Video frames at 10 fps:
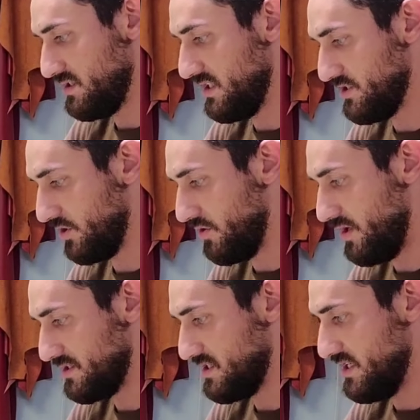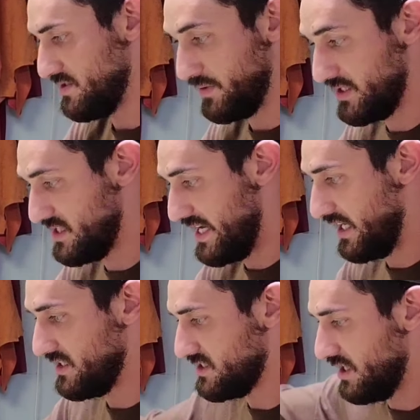stitch across this, because that
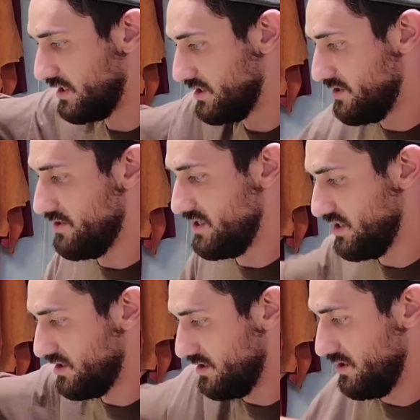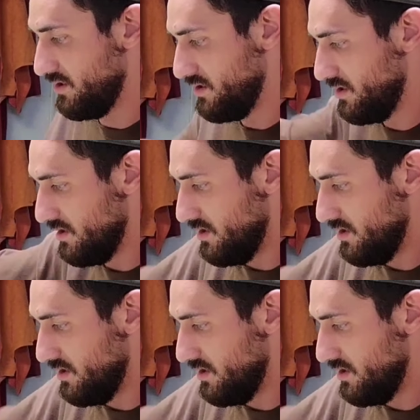gets tucked underneath the